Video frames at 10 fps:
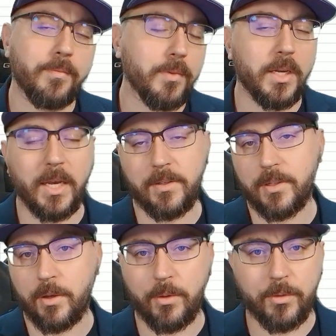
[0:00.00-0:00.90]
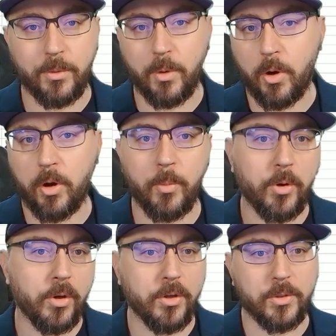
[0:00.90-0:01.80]
Then it has to go through
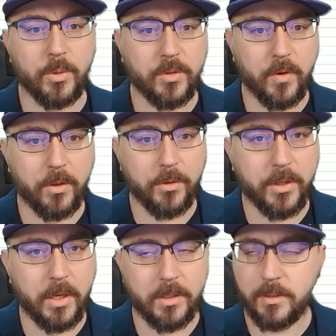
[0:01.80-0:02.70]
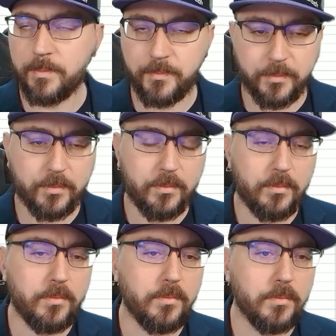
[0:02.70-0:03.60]
armor and all sorts of other things.
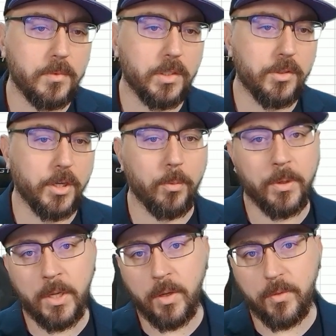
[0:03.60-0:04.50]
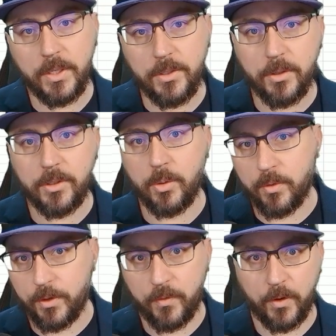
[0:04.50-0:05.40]
So these are sort
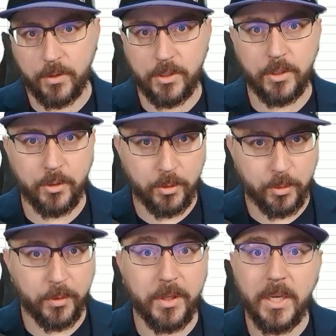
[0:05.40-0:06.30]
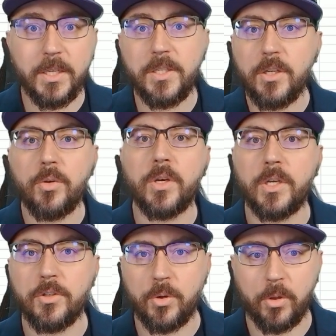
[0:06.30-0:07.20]
of your first 2 things that you can
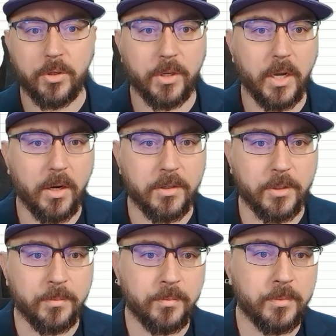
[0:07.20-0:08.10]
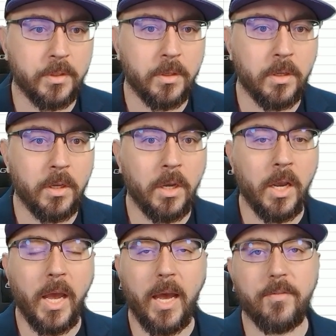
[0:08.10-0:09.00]
control in your character.
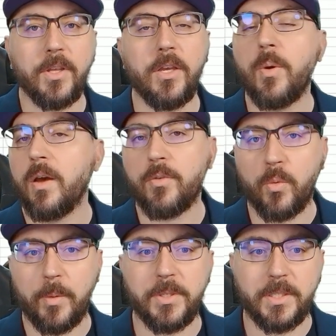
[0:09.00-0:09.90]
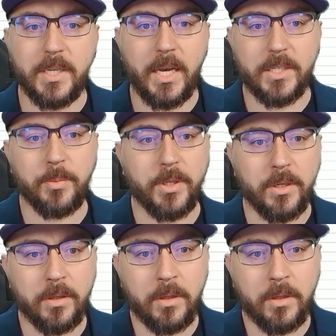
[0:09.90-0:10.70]
After that, you have your weapons attack speed.